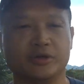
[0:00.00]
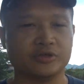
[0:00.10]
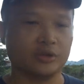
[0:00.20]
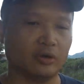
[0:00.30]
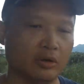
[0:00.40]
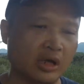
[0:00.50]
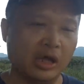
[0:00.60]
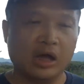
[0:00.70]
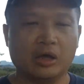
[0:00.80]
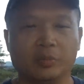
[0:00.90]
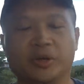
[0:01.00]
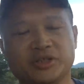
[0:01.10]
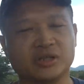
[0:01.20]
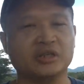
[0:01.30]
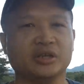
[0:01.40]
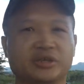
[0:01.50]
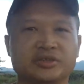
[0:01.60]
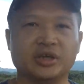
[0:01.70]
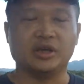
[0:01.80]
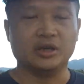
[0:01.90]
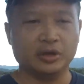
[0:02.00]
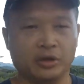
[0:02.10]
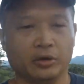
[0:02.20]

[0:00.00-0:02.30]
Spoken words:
So basically it's a